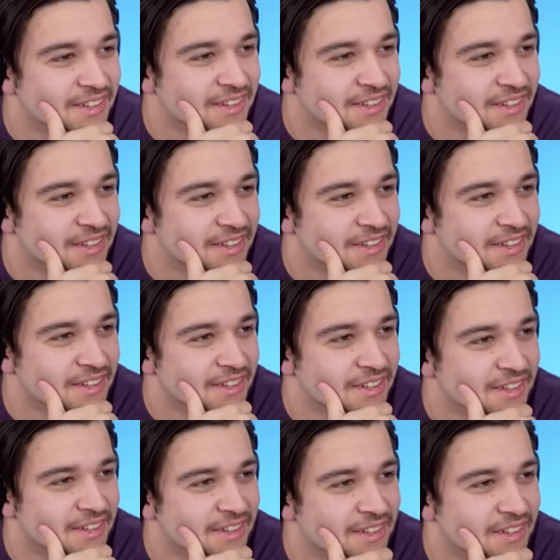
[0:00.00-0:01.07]

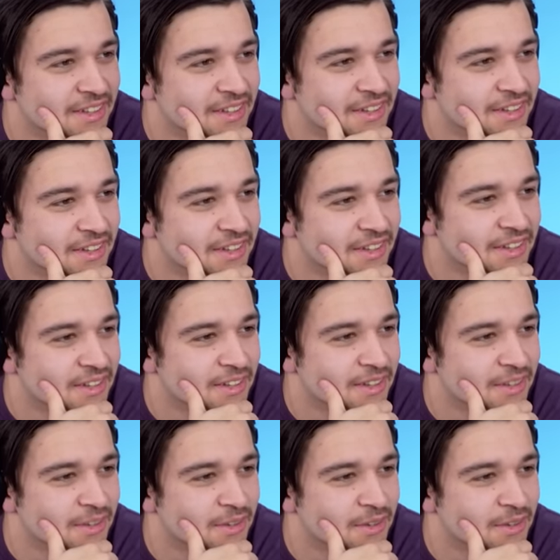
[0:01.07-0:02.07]
This person isn't speaking.